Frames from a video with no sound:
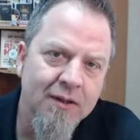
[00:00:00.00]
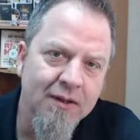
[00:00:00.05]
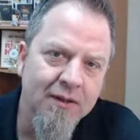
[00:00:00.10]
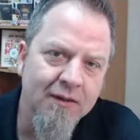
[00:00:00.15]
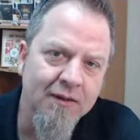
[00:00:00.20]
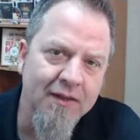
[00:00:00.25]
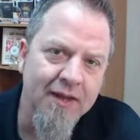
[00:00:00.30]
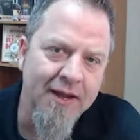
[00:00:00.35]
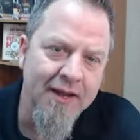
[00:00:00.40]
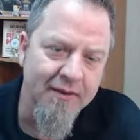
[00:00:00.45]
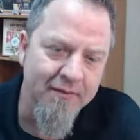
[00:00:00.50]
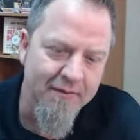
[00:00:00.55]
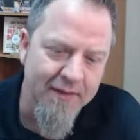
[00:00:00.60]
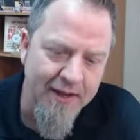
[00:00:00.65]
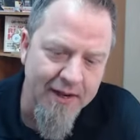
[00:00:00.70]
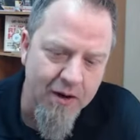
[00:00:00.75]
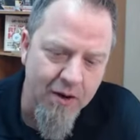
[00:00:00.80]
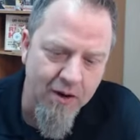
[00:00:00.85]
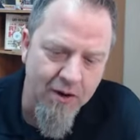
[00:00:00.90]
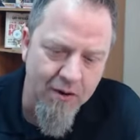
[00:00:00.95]
they
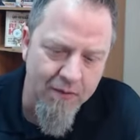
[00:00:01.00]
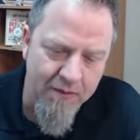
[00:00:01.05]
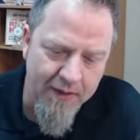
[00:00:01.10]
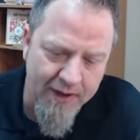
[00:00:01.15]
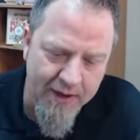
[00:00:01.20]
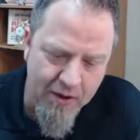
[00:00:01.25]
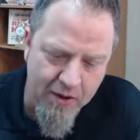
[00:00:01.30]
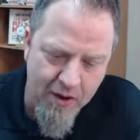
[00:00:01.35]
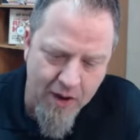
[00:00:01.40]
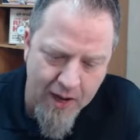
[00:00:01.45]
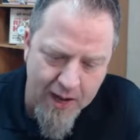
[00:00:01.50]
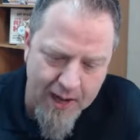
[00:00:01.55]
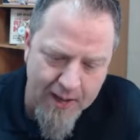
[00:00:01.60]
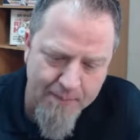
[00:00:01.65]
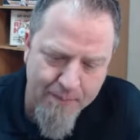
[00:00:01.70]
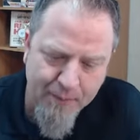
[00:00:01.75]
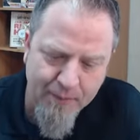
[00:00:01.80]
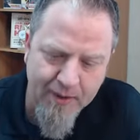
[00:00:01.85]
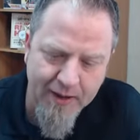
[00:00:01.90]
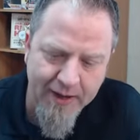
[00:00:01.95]
they are they are
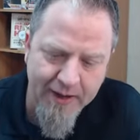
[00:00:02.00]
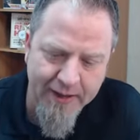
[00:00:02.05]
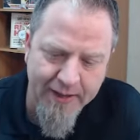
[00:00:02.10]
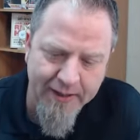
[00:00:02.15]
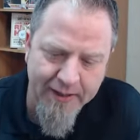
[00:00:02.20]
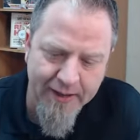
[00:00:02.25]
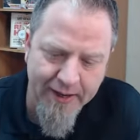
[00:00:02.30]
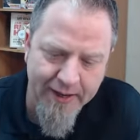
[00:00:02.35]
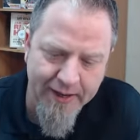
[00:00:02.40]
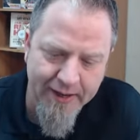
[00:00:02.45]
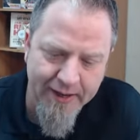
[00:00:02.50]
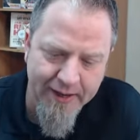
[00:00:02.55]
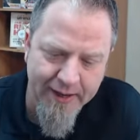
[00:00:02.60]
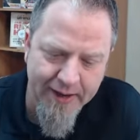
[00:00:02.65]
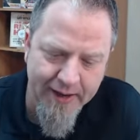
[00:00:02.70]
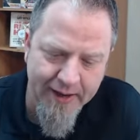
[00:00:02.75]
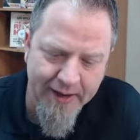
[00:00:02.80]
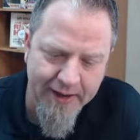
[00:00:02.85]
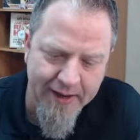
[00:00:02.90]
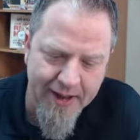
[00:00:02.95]
operating and
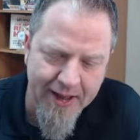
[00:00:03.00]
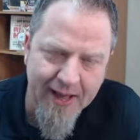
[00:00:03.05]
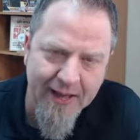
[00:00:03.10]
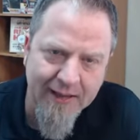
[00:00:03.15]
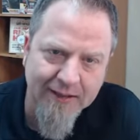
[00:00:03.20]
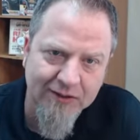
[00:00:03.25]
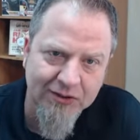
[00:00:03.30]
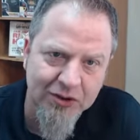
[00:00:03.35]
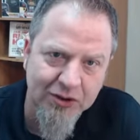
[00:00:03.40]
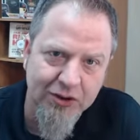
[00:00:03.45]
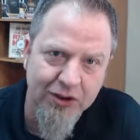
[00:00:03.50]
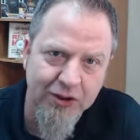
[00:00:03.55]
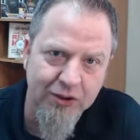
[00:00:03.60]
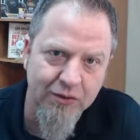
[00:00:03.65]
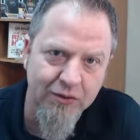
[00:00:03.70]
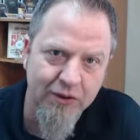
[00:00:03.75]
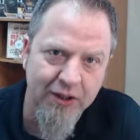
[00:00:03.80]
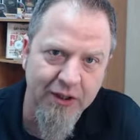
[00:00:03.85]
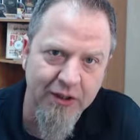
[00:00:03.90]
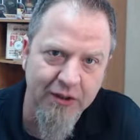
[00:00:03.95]
and
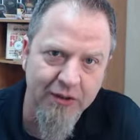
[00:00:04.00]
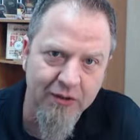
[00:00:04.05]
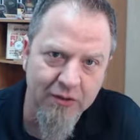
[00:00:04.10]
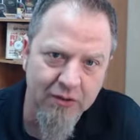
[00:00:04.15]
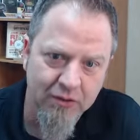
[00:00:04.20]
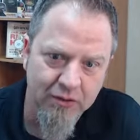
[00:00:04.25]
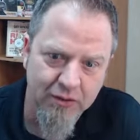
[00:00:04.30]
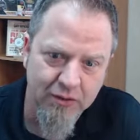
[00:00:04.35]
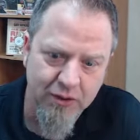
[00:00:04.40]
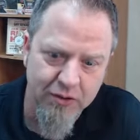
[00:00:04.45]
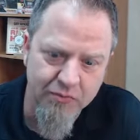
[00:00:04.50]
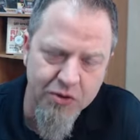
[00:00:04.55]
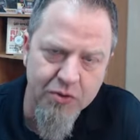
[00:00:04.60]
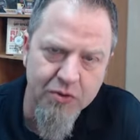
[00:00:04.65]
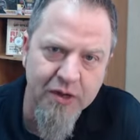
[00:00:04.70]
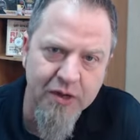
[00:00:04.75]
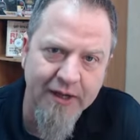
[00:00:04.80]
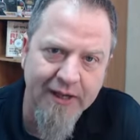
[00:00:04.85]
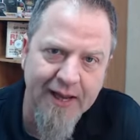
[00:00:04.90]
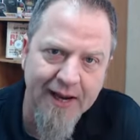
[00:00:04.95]
executing
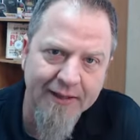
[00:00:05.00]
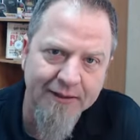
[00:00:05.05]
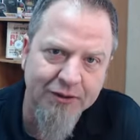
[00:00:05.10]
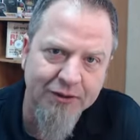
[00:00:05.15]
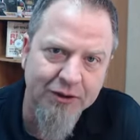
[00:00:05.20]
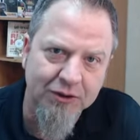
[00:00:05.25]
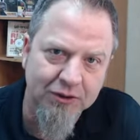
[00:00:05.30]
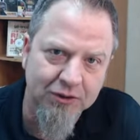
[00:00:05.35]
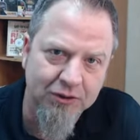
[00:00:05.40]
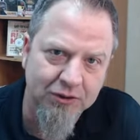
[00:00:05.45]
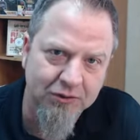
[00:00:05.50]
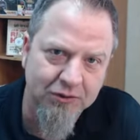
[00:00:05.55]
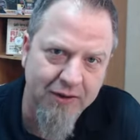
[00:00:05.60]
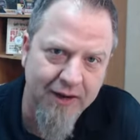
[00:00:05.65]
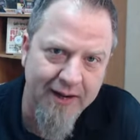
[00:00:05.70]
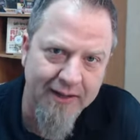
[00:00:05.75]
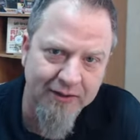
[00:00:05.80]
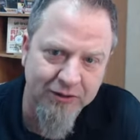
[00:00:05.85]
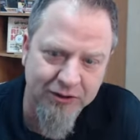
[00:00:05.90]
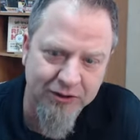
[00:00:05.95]
communication
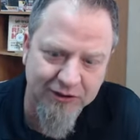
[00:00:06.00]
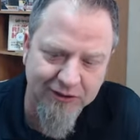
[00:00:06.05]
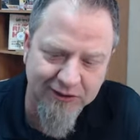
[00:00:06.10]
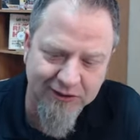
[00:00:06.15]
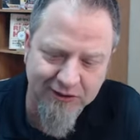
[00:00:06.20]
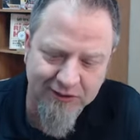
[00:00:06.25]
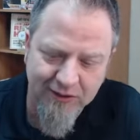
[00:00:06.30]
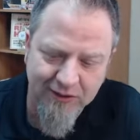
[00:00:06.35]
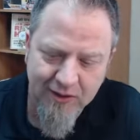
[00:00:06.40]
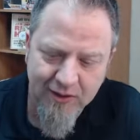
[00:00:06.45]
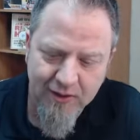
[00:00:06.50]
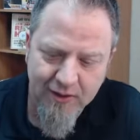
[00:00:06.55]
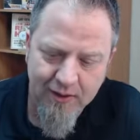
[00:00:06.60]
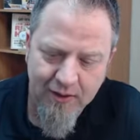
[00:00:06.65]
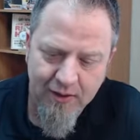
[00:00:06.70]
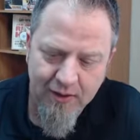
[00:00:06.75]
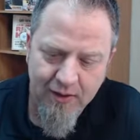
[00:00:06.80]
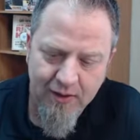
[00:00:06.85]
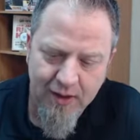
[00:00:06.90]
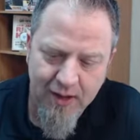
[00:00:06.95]
strategies
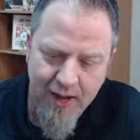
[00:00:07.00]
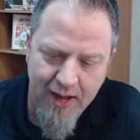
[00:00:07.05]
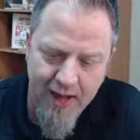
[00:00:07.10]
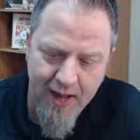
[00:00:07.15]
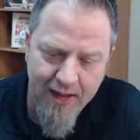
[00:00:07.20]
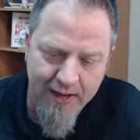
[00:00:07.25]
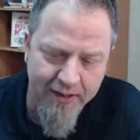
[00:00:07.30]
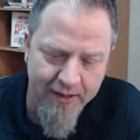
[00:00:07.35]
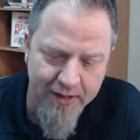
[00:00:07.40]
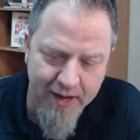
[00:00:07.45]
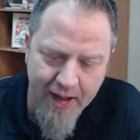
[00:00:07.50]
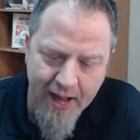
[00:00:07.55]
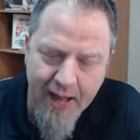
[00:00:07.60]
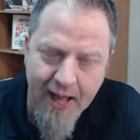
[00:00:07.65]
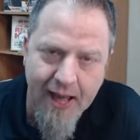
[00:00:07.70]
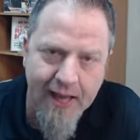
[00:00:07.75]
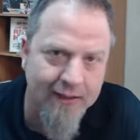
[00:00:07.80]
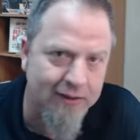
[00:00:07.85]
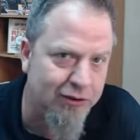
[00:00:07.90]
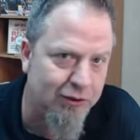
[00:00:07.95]
at an
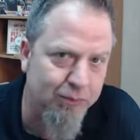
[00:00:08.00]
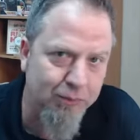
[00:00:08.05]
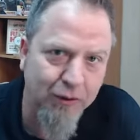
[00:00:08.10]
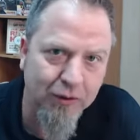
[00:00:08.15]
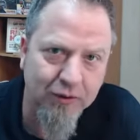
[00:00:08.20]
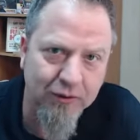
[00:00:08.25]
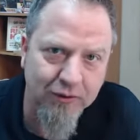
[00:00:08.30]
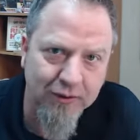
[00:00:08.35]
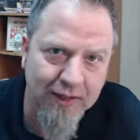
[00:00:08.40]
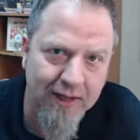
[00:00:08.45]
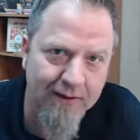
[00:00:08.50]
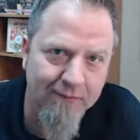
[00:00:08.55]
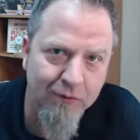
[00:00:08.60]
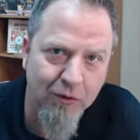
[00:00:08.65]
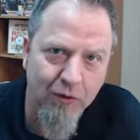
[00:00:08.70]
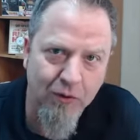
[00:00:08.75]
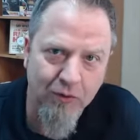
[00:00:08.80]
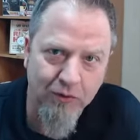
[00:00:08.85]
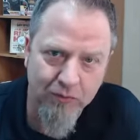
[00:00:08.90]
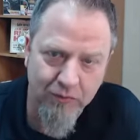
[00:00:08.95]
expert
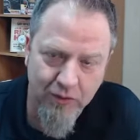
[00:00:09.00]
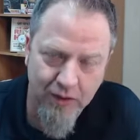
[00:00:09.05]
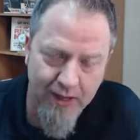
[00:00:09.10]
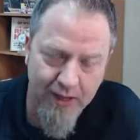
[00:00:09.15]
level,